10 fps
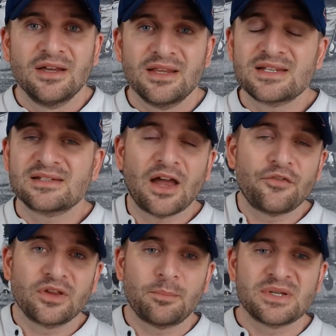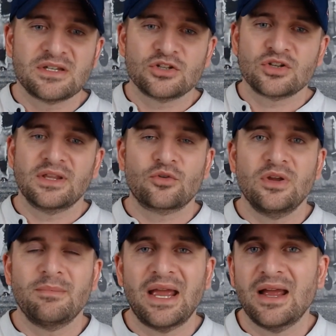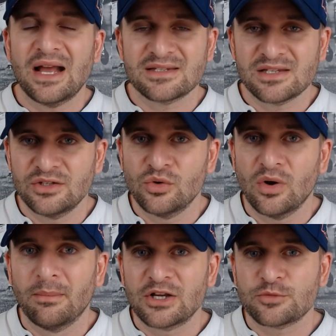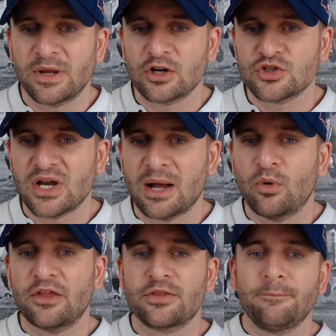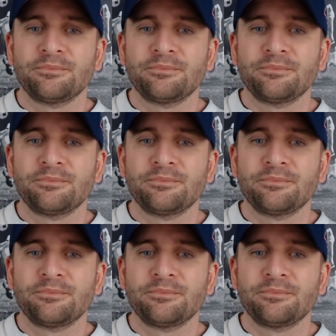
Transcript: this is definitely a position that Green Bay has to do a much better job with.